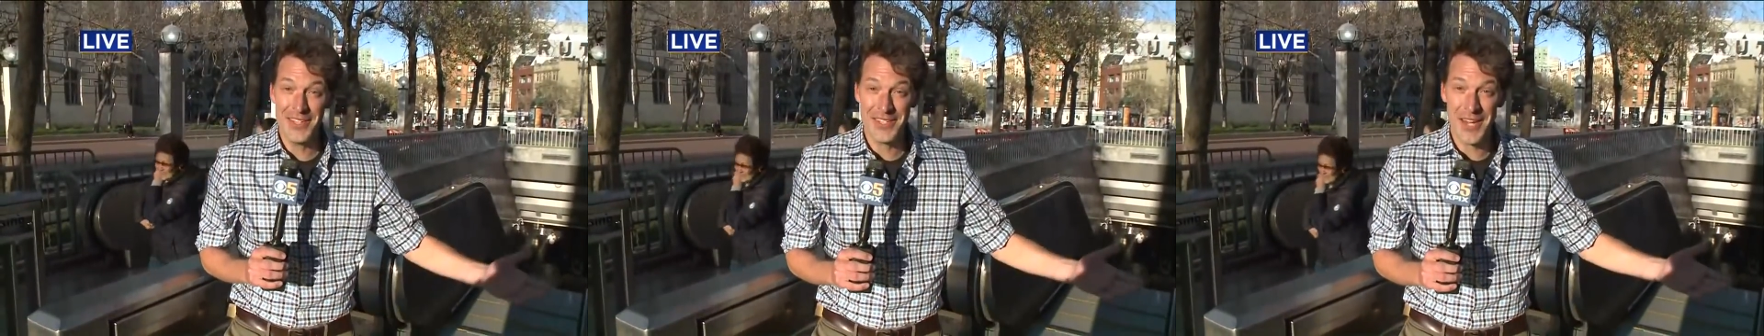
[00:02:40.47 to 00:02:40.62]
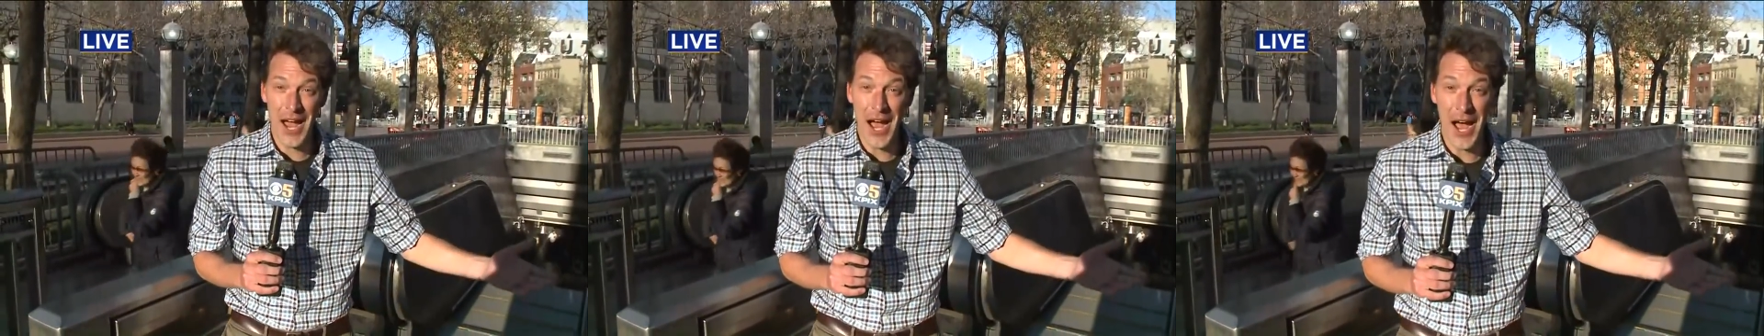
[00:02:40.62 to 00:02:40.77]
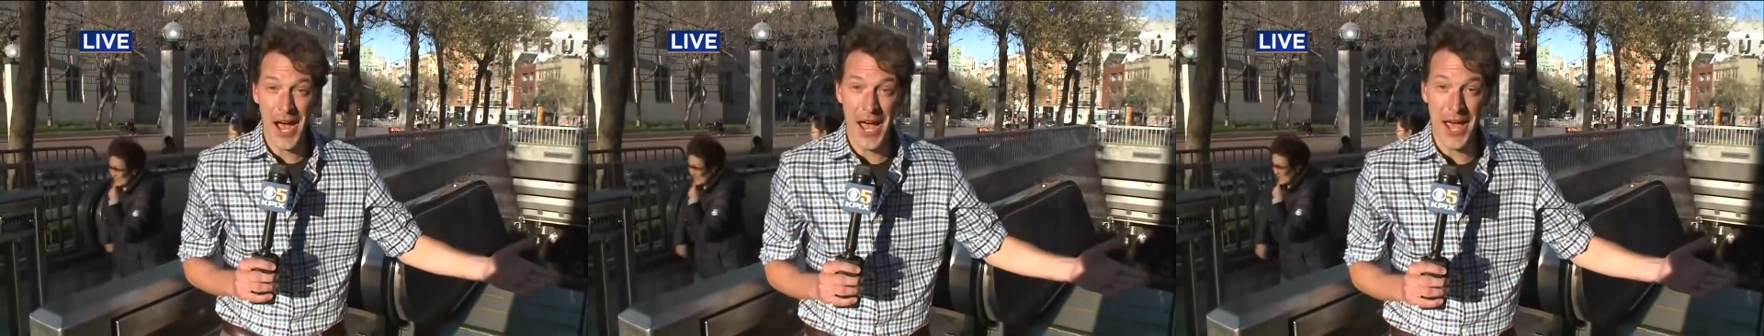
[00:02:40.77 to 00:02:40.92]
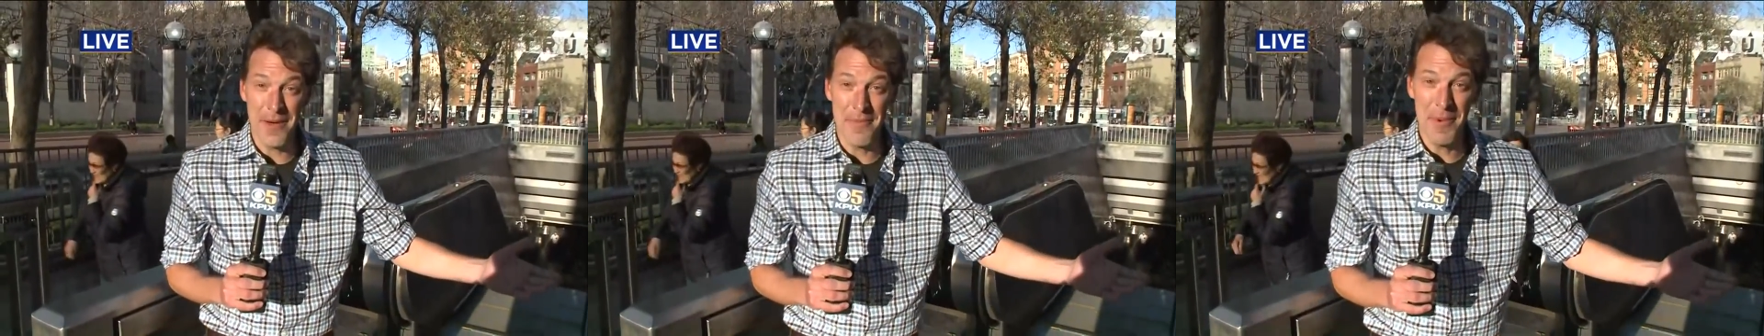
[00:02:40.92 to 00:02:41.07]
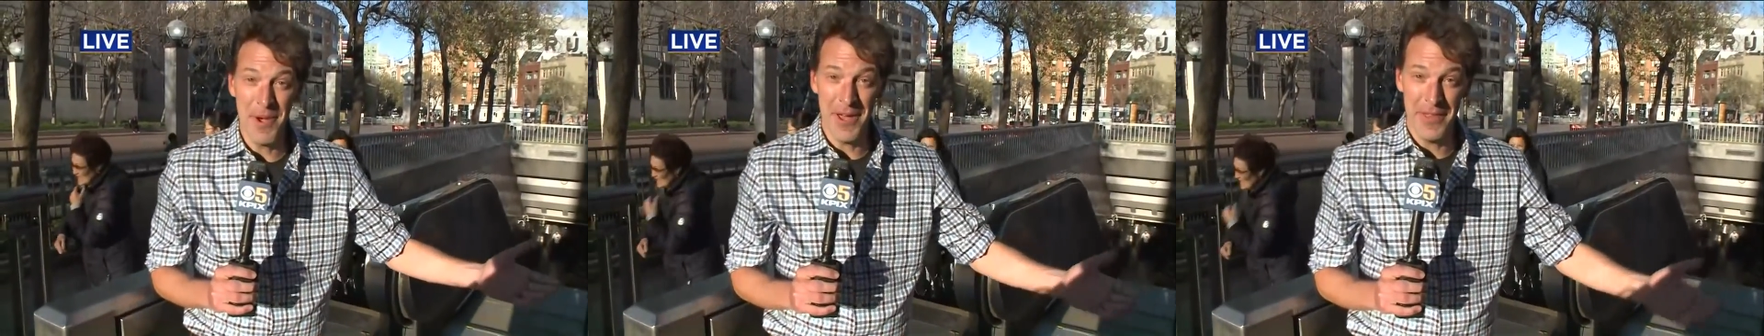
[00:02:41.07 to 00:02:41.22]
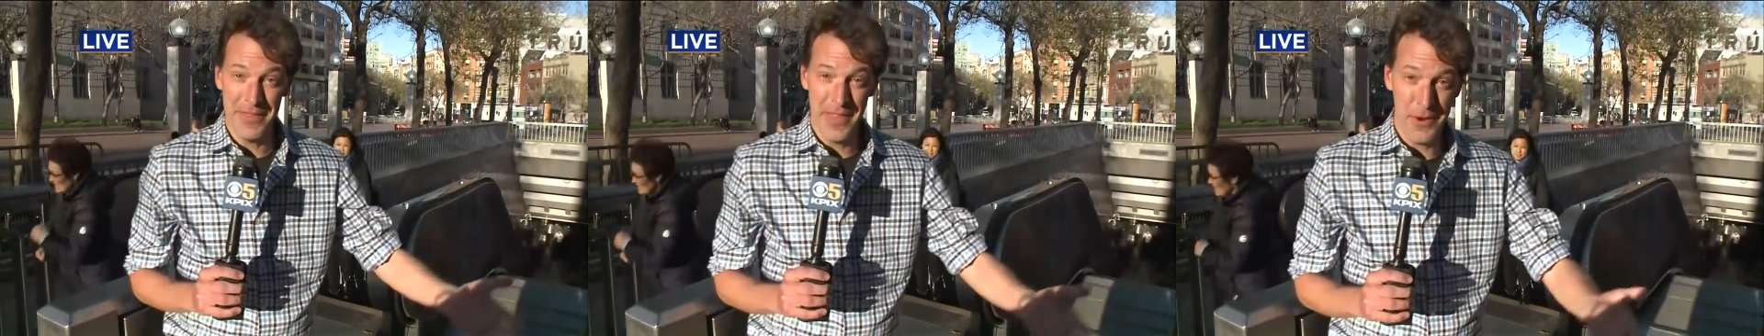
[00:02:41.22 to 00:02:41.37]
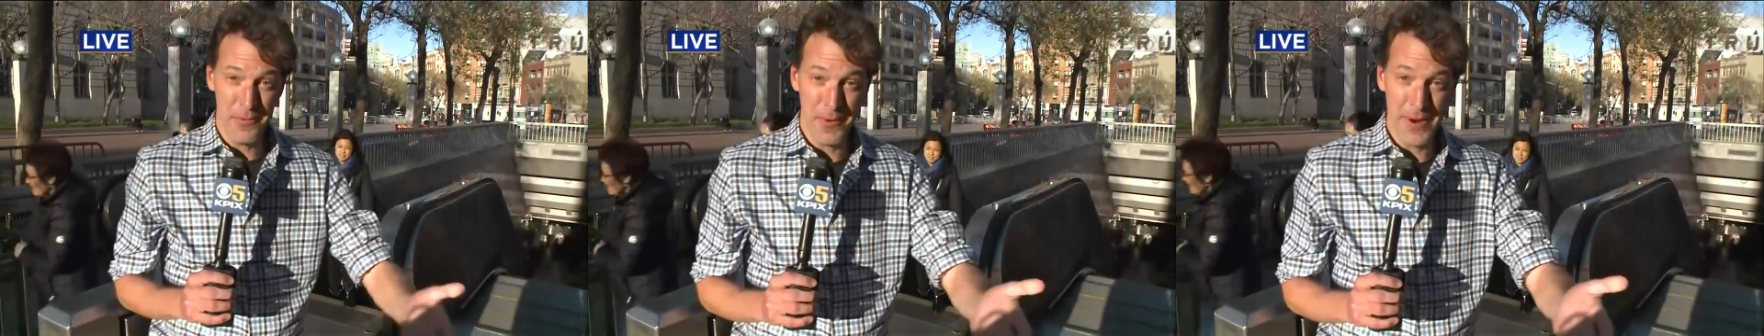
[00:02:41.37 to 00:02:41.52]
time
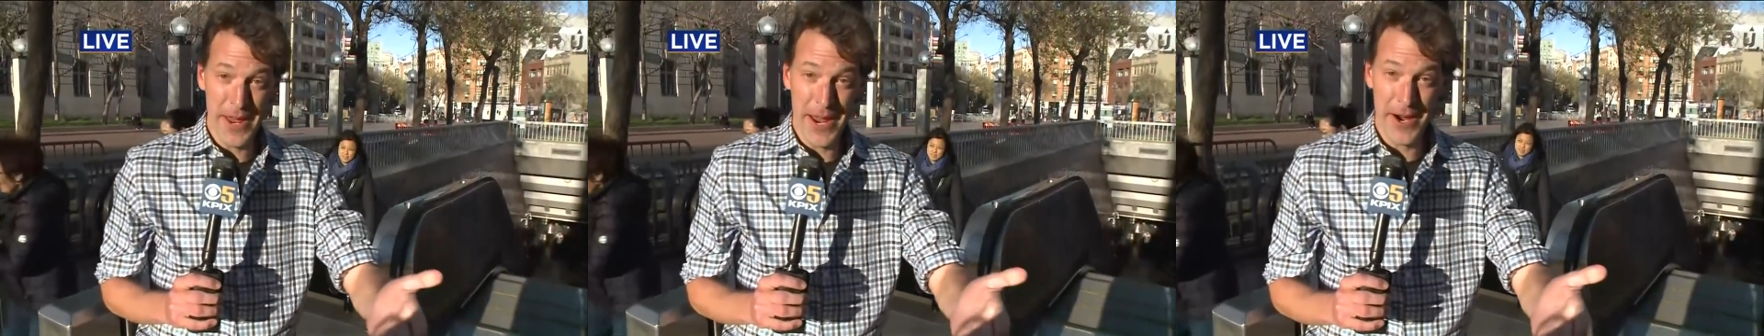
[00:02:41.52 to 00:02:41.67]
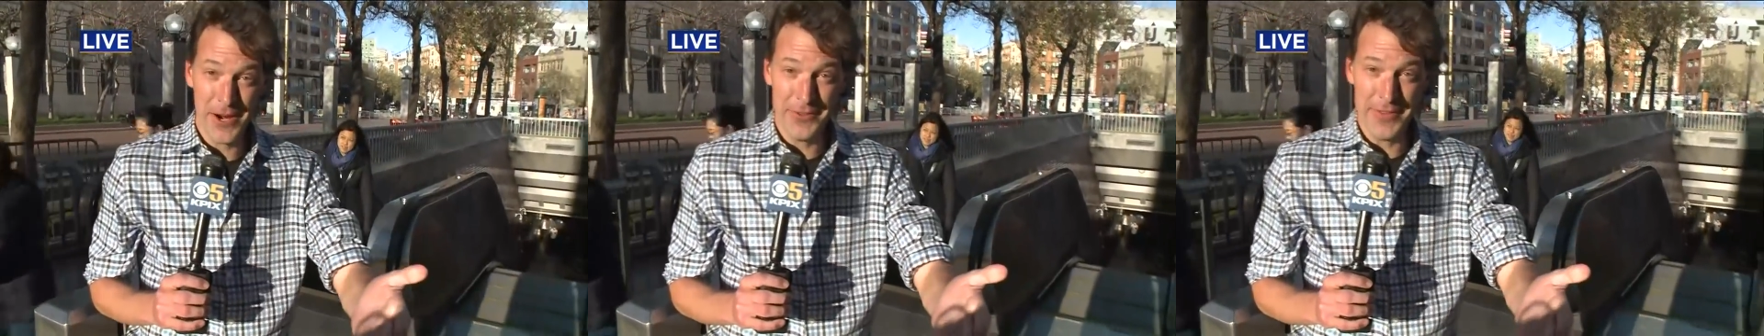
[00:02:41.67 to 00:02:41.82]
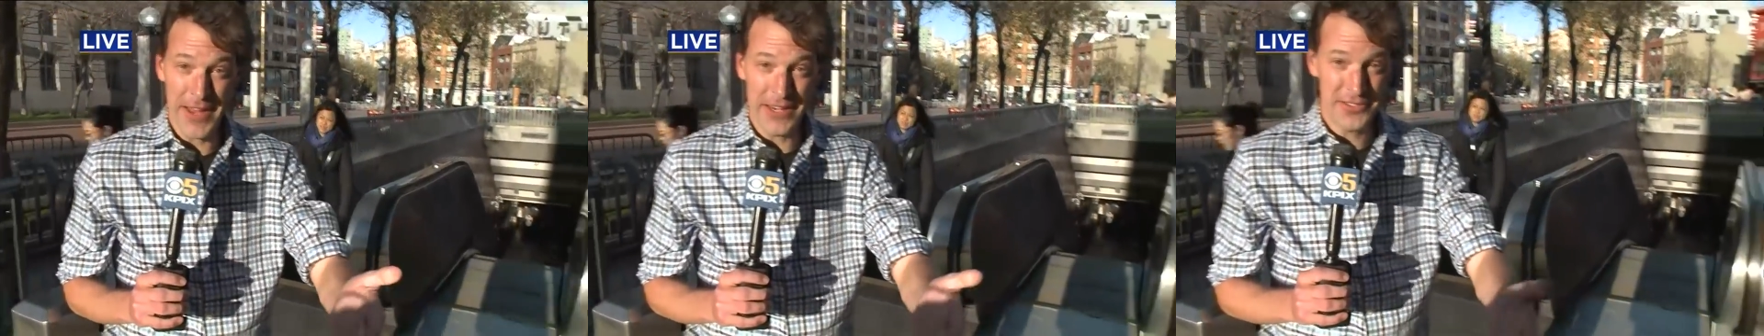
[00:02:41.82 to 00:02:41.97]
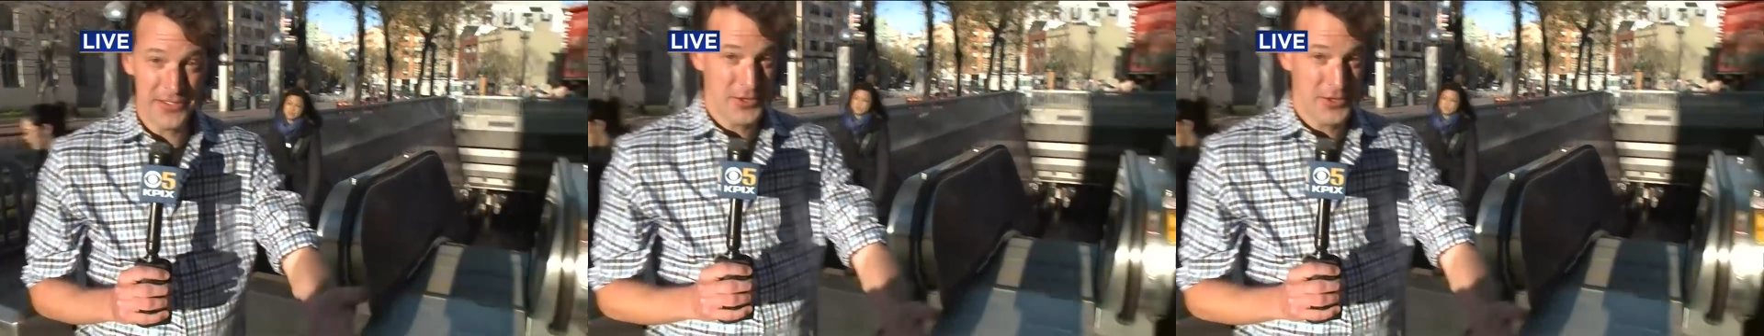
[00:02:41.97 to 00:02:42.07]
that we aired that